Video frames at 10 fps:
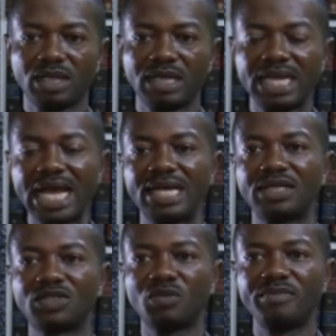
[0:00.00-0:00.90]

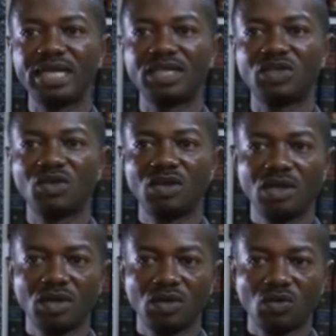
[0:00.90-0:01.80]
gliding to meet
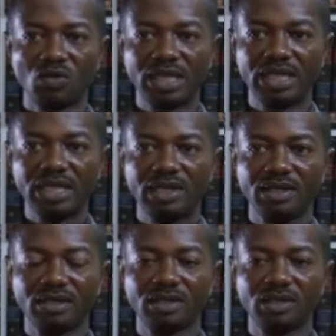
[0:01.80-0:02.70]
with the
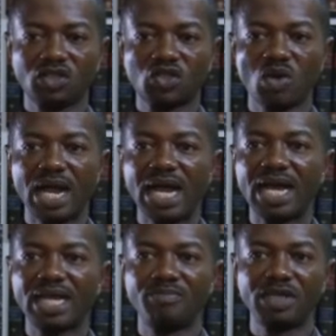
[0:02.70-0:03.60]

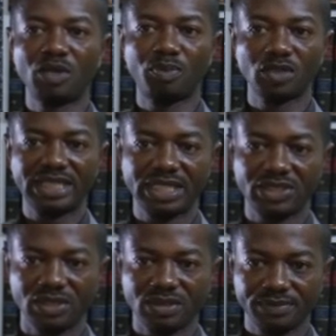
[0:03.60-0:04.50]
schwa at the middle
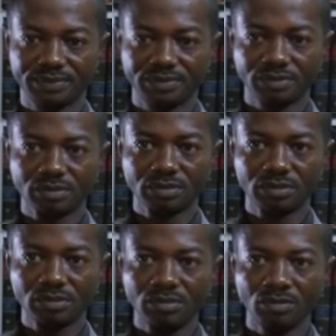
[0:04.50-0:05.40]
position
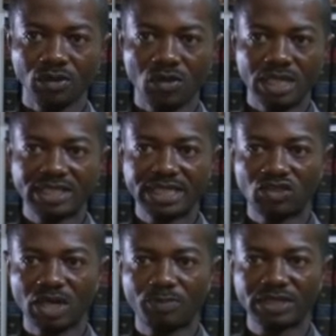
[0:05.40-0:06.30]
or the
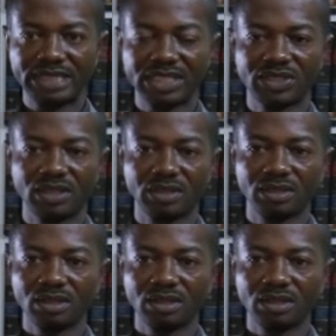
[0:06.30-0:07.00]
central position.